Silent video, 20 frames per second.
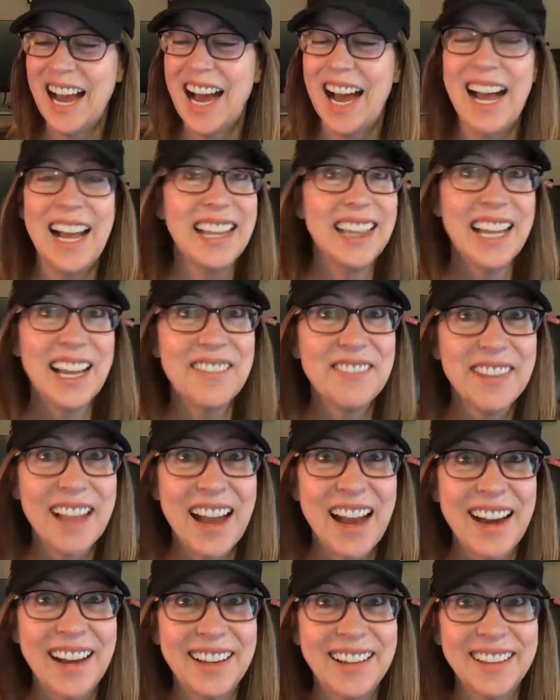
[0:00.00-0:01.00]
I love
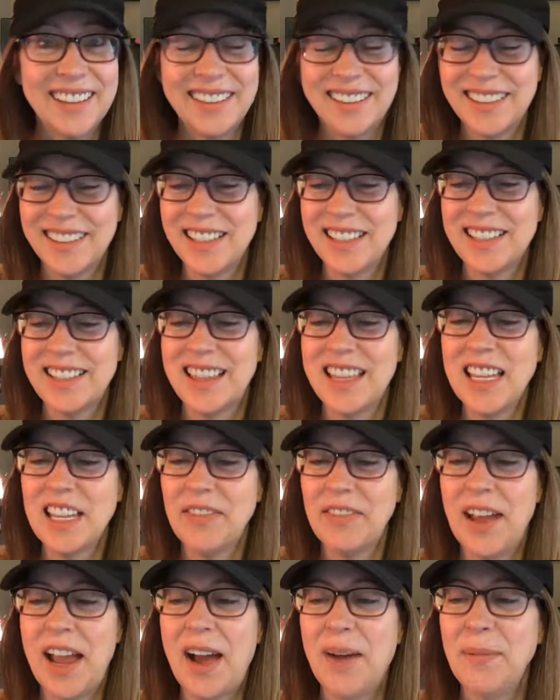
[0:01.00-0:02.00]
that. Think
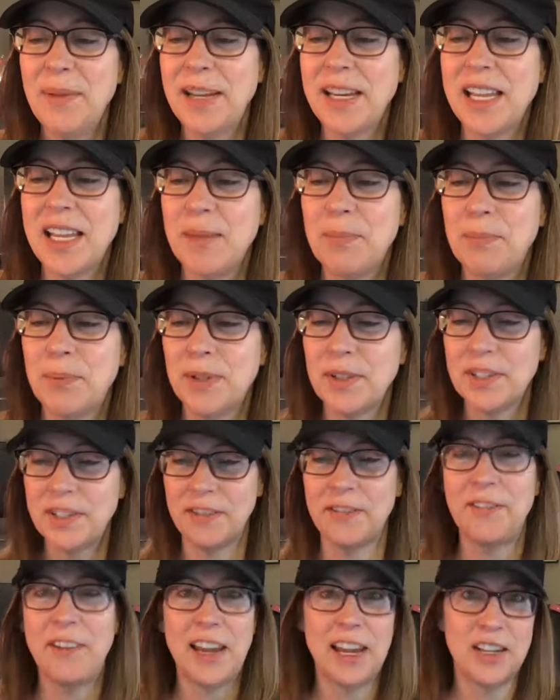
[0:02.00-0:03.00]
of how many
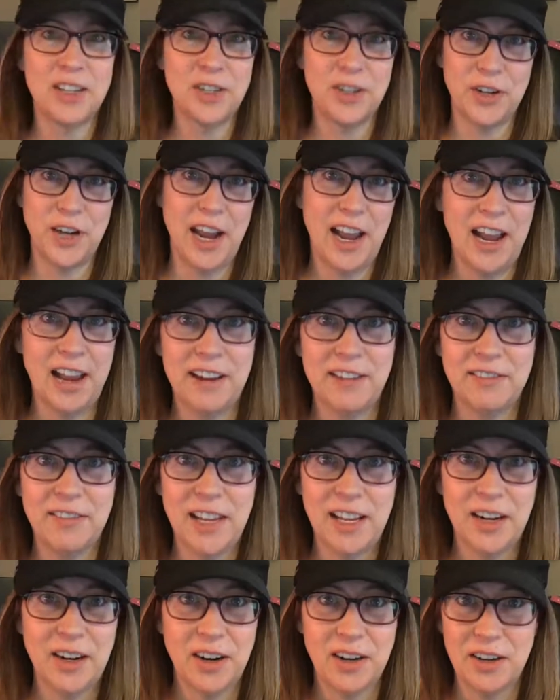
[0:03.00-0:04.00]
built-in fans you have
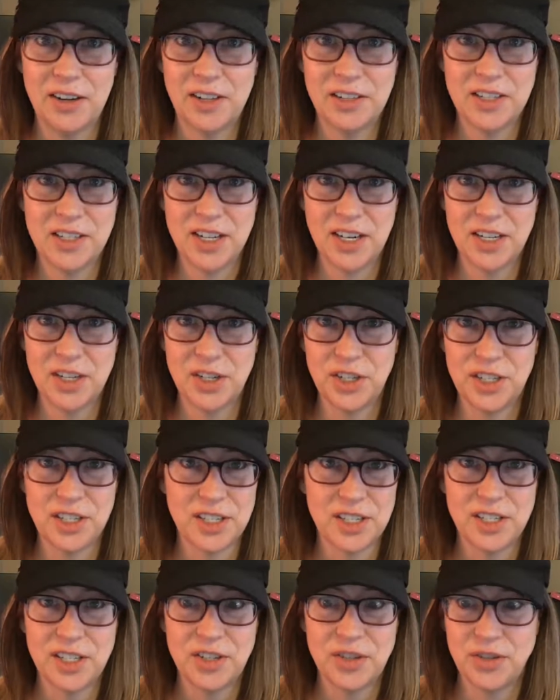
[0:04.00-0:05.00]
that are Dungeons
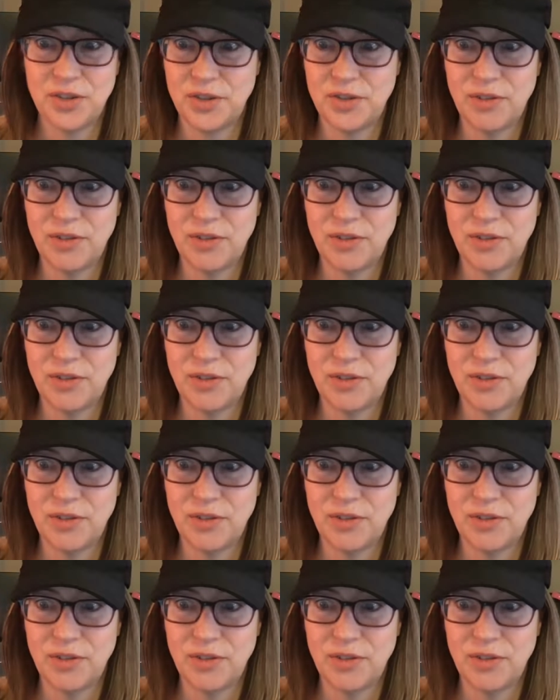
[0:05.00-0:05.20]
and